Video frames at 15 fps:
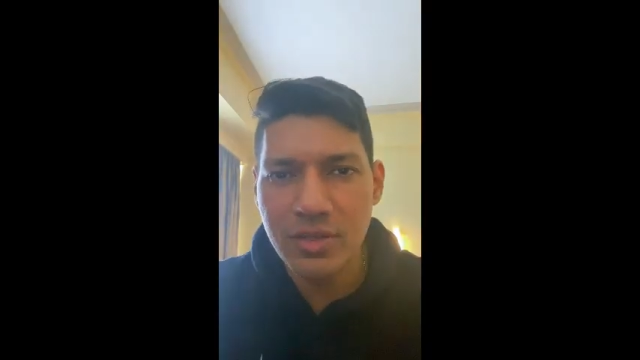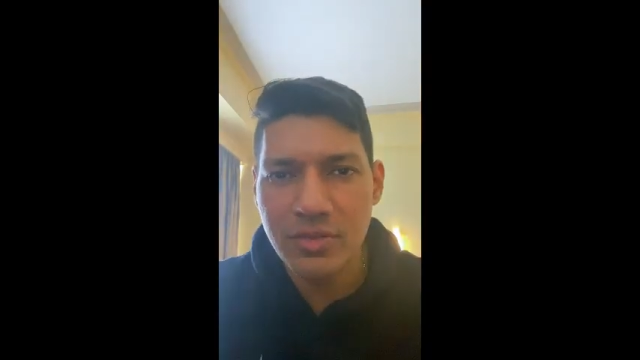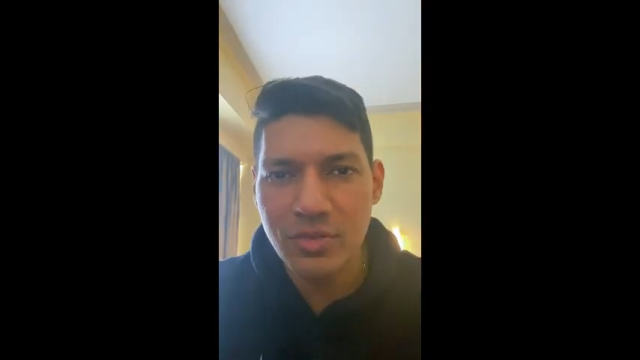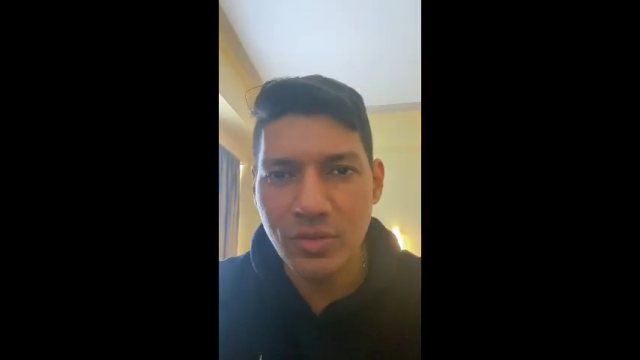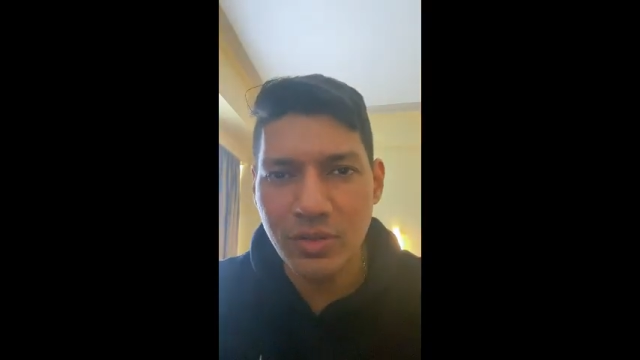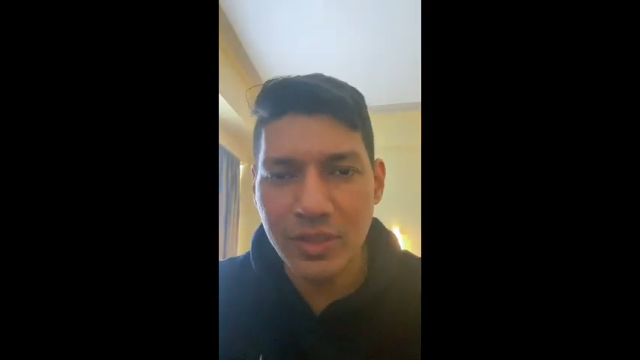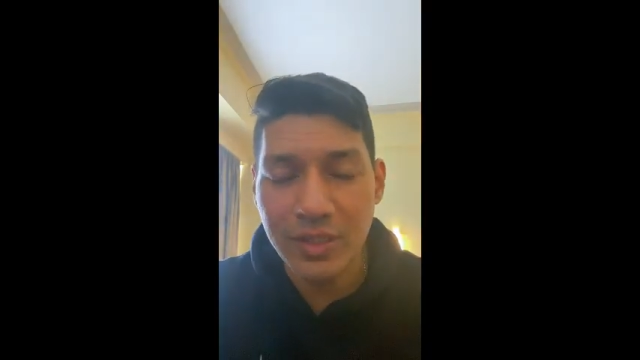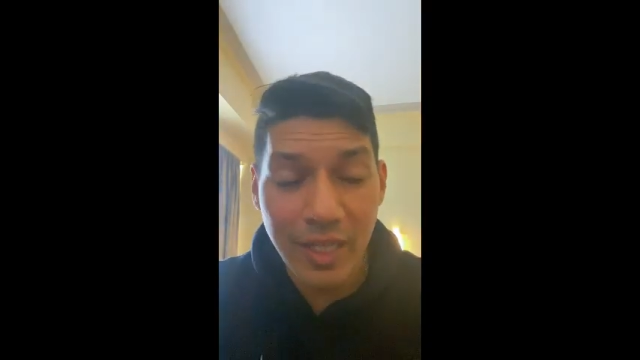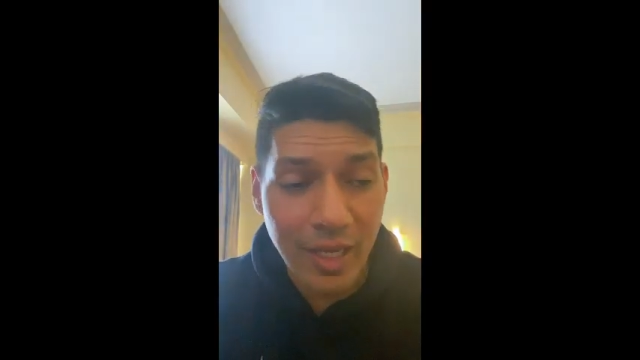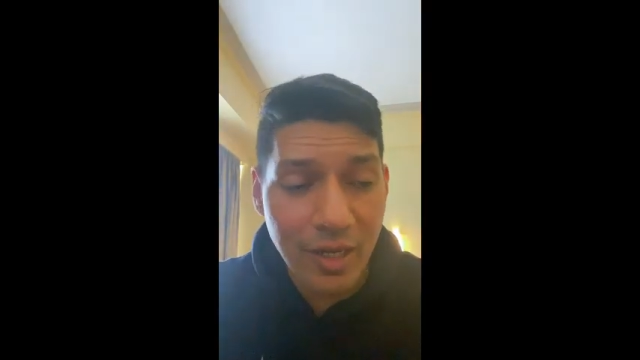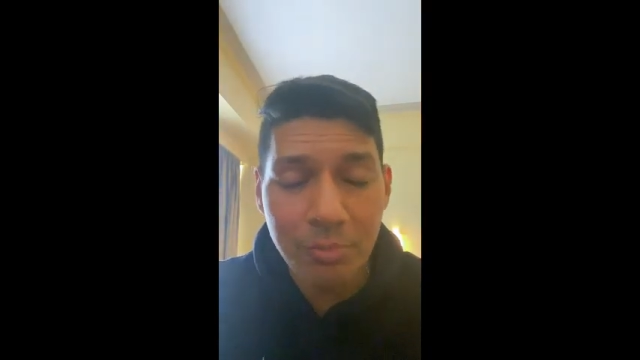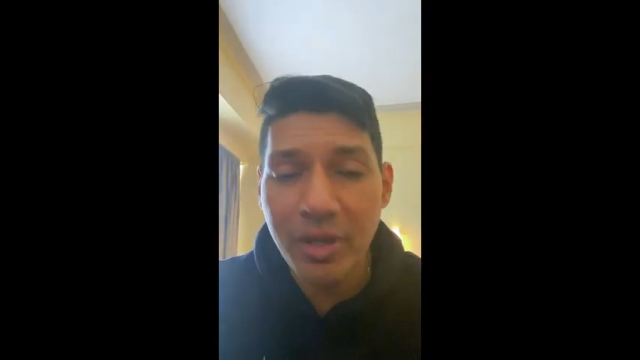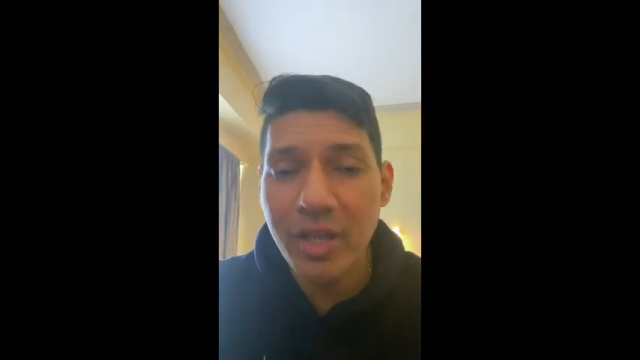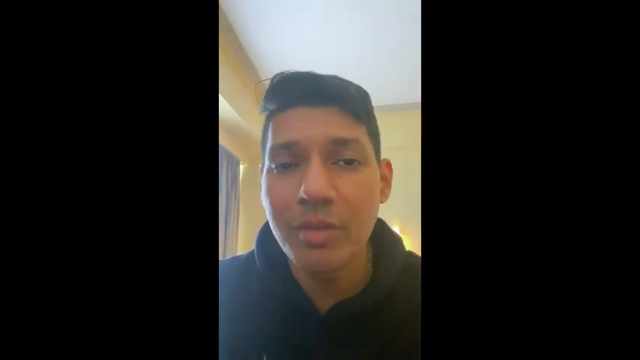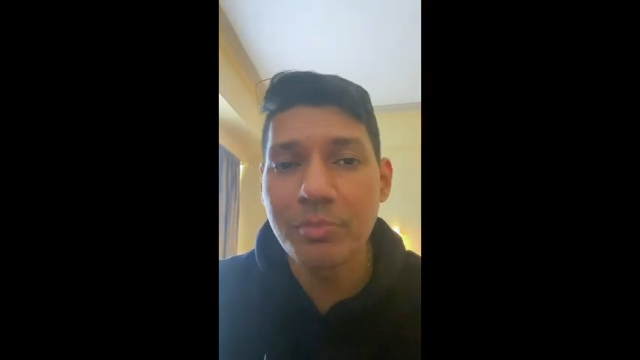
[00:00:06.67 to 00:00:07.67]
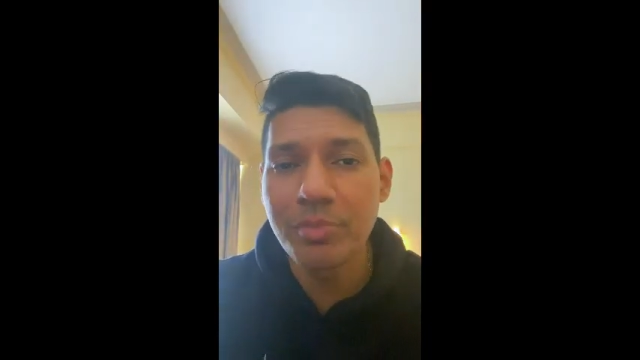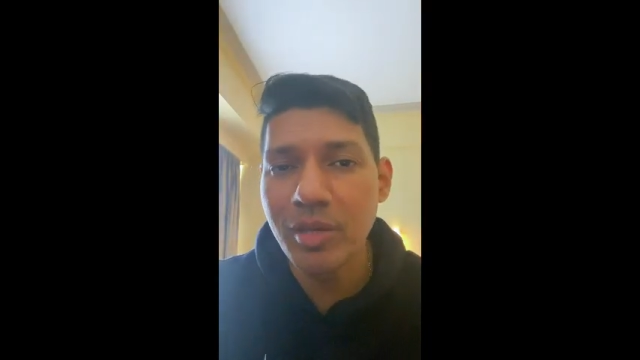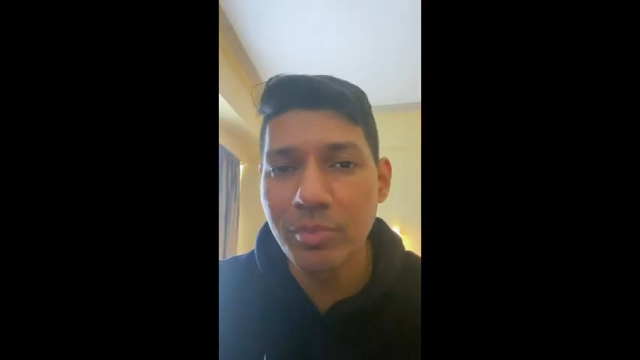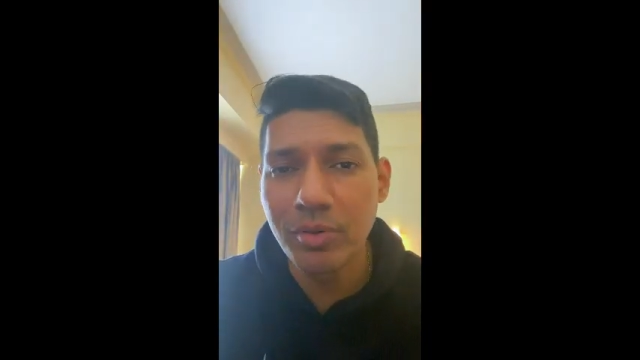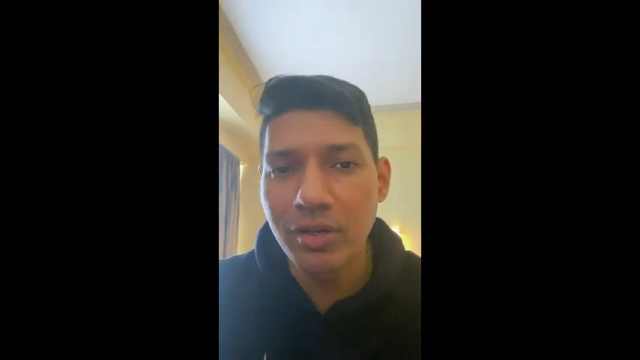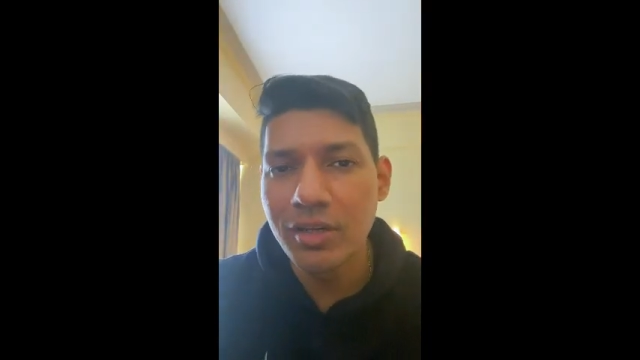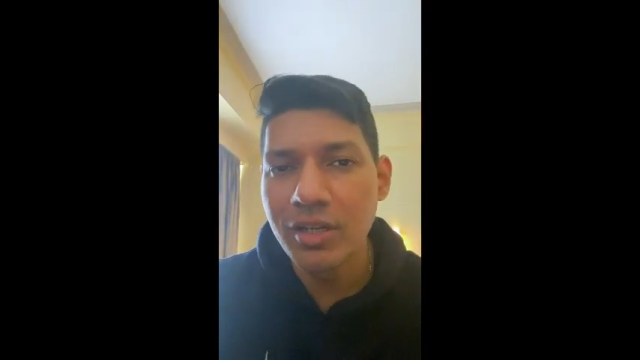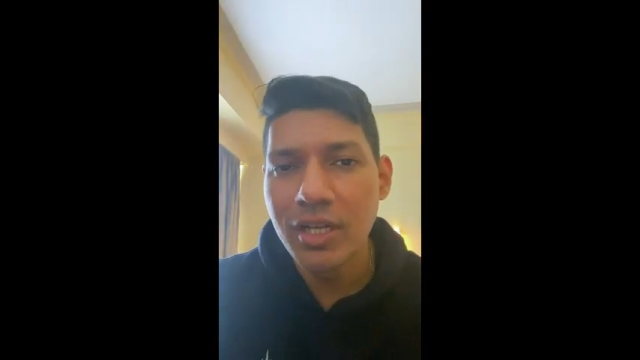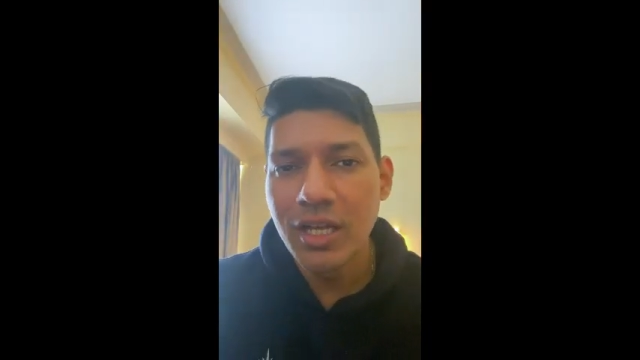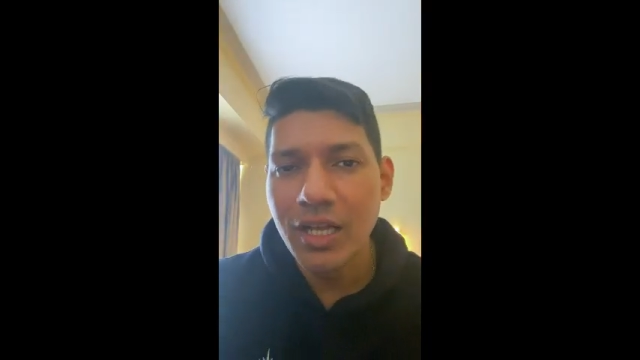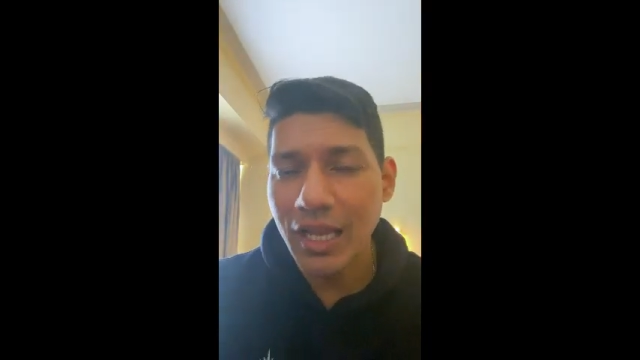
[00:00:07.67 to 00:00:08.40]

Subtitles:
So get a pen and paper